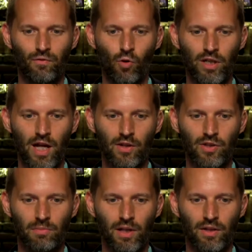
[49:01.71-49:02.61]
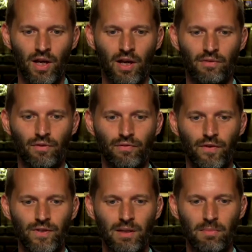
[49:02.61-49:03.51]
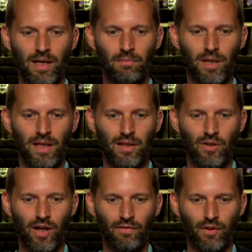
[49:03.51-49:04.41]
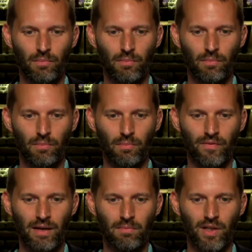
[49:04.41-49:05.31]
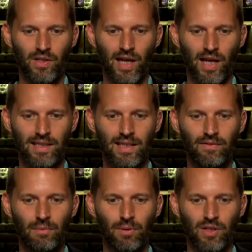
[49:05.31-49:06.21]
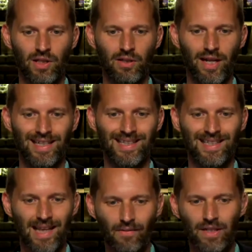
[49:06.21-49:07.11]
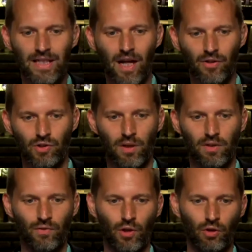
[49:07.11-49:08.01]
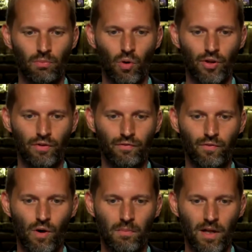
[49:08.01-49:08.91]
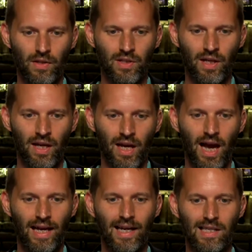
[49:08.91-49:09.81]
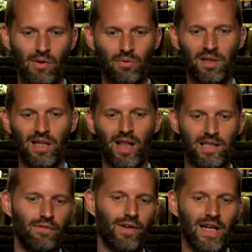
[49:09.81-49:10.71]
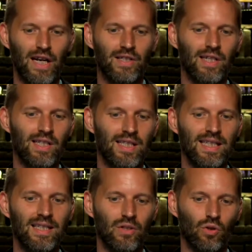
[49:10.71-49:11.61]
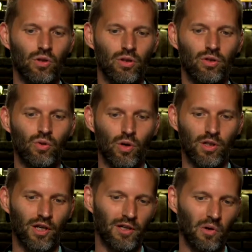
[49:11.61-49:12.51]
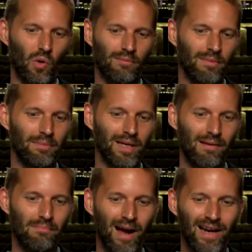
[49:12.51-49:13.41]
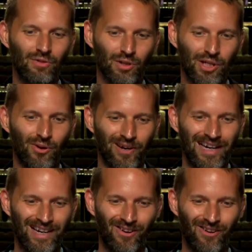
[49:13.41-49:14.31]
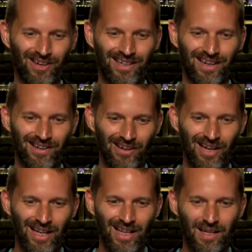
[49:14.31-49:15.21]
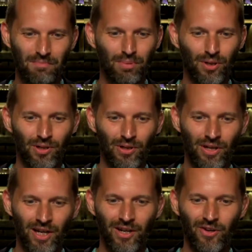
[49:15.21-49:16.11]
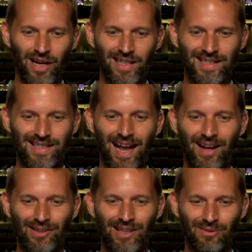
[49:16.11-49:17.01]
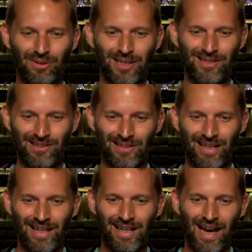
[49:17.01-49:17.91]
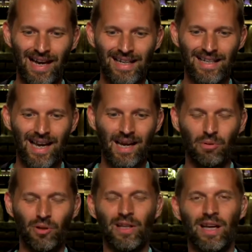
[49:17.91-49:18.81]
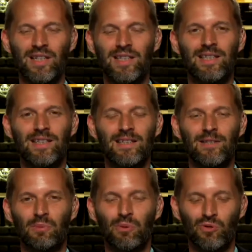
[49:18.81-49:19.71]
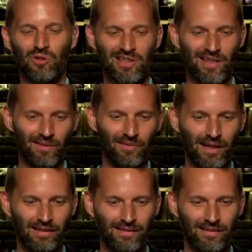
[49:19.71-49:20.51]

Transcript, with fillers: $40 a month for 15 megabit internet for the better part of eight months and TV plus internet at $70 a month for a little more than four months. I guess I would be classified as a seasonal cord cutter or maybe a migratory cord cutter, like a bird who heads south in the winter. I get cable as the season approaches. I love that.